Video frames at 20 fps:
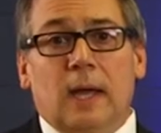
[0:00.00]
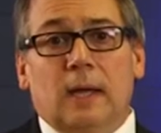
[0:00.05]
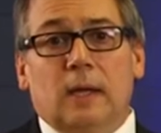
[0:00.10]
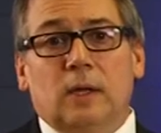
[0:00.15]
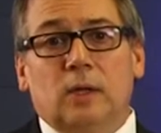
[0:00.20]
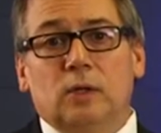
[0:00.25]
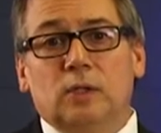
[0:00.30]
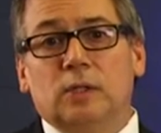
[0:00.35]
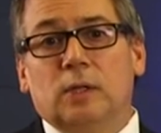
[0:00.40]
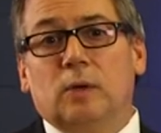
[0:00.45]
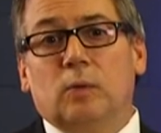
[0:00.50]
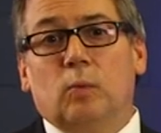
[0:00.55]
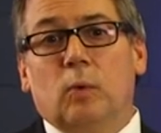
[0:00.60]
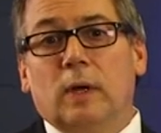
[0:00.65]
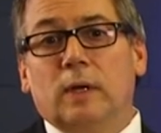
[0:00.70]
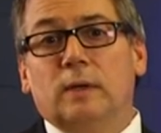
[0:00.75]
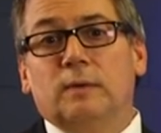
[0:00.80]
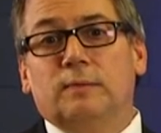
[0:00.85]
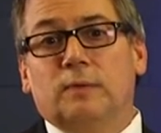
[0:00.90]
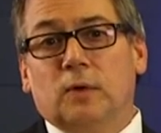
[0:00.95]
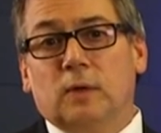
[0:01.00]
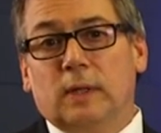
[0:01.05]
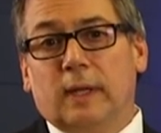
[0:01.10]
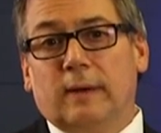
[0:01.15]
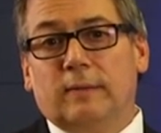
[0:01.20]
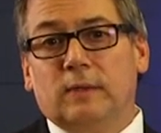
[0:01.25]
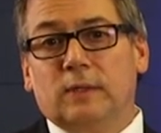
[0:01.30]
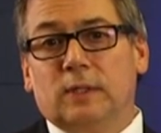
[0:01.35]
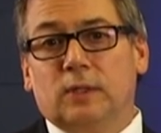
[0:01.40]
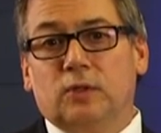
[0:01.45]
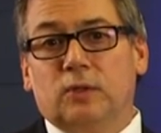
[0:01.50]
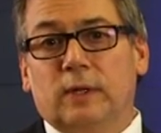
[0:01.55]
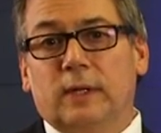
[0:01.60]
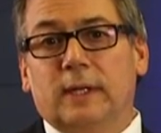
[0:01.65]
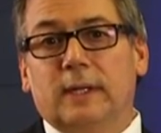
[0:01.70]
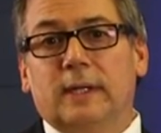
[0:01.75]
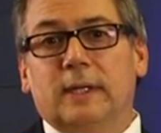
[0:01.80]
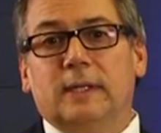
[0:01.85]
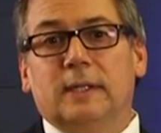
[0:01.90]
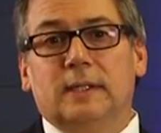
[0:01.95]
Usually one to four levels are
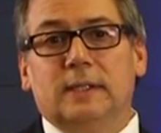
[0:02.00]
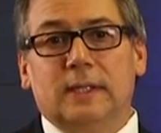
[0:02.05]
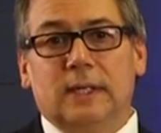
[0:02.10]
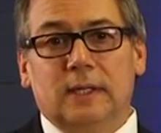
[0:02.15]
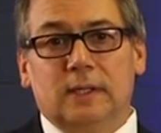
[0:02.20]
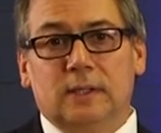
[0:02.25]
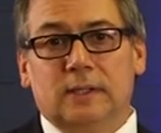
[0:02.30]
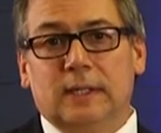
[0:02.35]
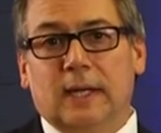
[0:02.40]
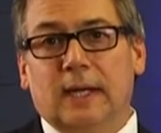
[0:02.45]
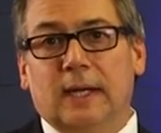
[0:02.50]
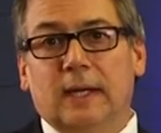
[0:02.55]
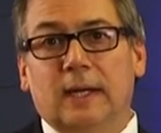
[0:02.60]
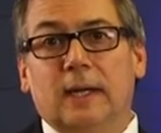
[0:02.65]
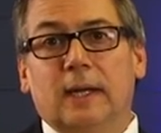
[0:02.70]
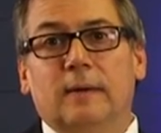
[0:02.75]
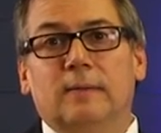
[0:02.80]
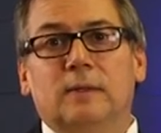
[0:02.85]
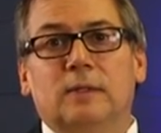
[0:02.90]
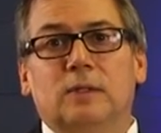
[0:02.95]
treated in a single setting. If